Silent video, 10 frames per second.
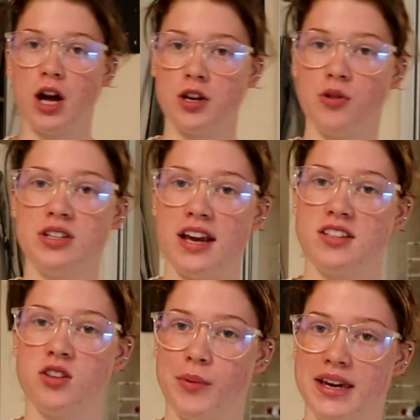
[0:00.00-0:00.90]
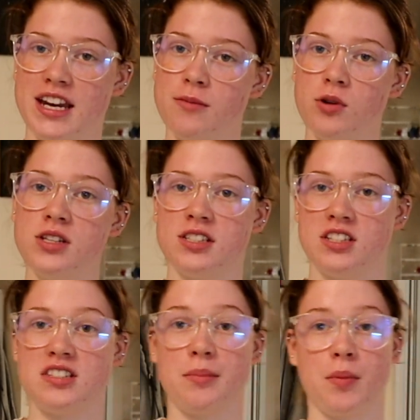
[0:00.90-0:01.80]
not know the days of the week anymore
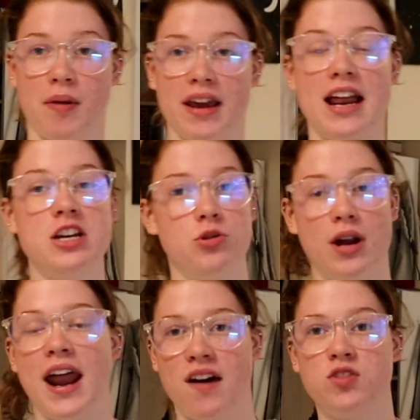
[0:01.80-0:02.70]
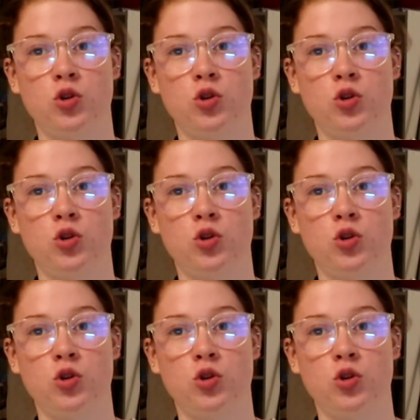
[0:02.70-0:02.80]
since it's summer break and I do not have